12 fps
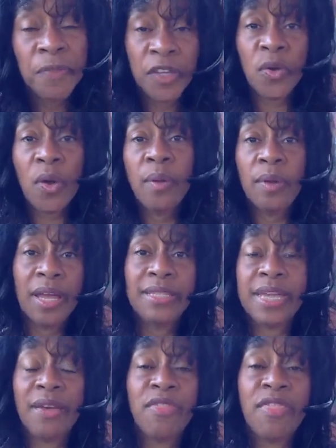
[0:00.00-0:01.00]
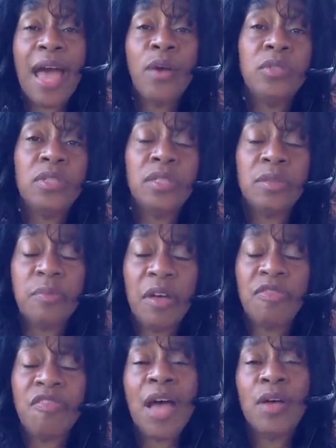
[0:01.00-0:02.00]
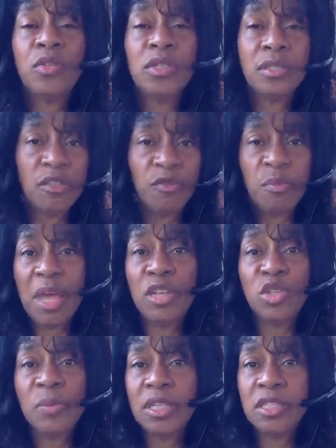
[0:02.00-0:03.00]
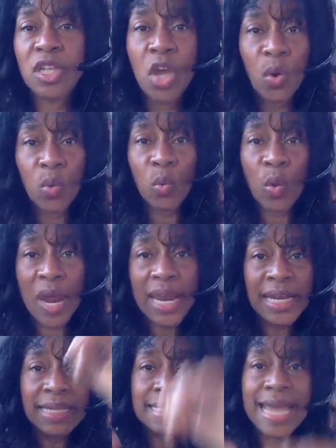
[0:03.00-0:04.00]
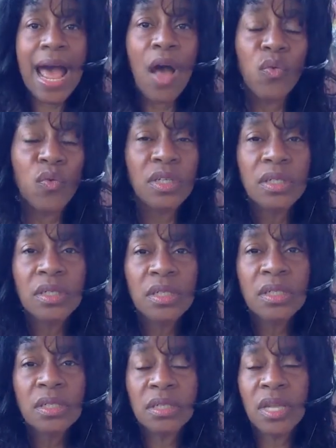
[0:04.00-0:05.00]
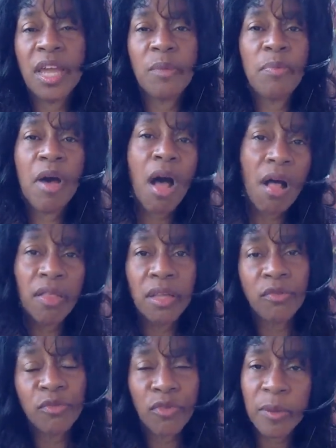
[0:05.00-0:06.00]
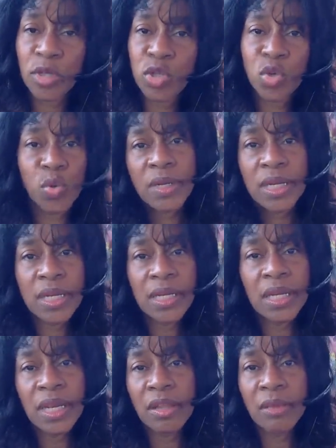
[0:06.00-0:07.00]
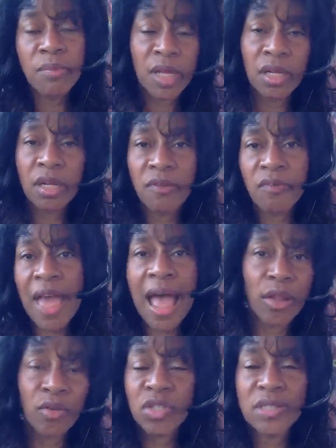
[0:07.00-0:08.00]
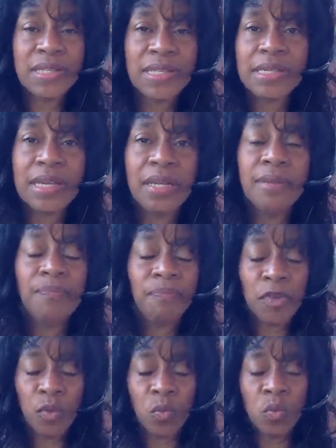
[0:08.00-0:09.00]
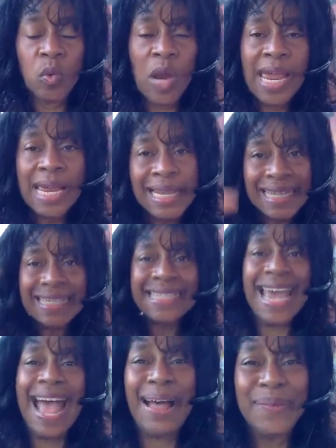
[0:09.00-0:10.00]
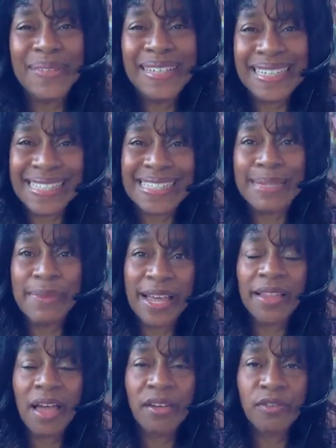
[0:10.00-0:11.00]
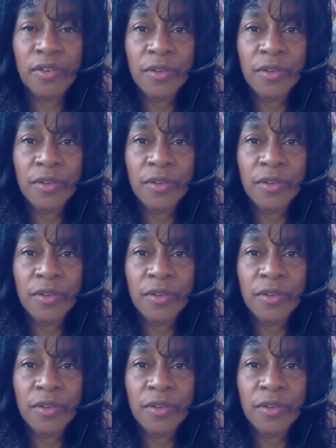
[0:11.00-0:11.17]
So I would like to have thousands upon thousands of Benjamins raining down like pollen from a tree in the middle of allergy season, raining down into my life.